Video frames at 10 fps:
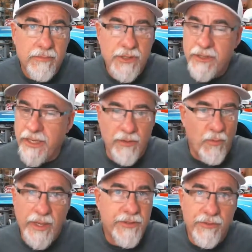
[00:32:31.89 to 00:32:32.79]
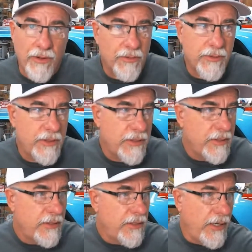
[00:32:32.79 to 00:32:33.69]
Just taken way too
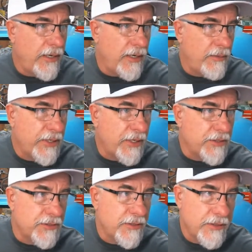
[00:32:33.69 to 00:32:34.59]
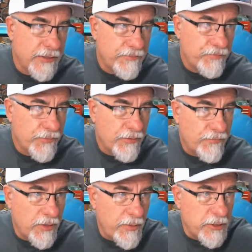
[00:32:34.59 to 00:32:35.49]
long. Because
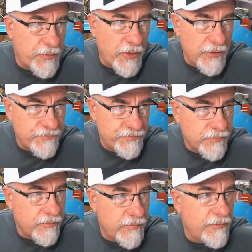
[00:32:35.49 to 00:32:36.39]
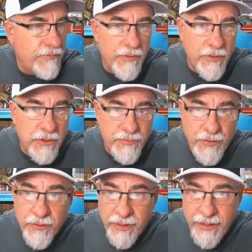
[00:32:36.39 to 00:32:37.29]
for the most part, those
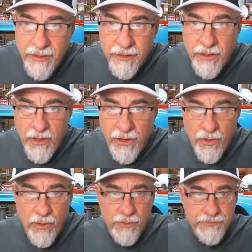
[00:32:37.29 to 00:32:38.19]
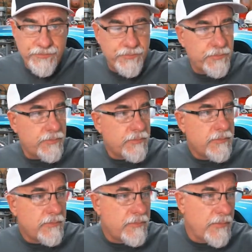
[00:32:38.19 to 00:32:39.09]
of you that are here know
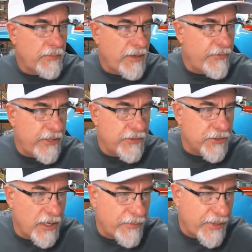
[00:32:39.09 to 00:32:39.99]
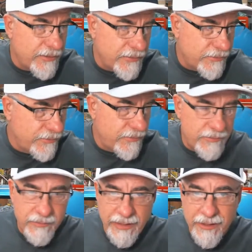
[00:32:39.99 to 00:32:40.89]
my videos are not about
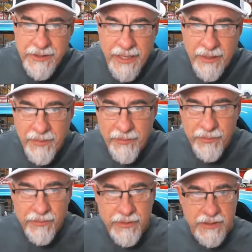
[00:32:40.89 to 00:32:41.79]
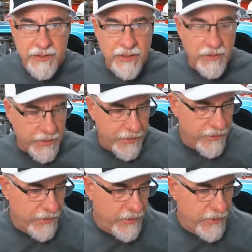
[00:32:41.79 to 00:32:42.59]
entertaining people necessarily.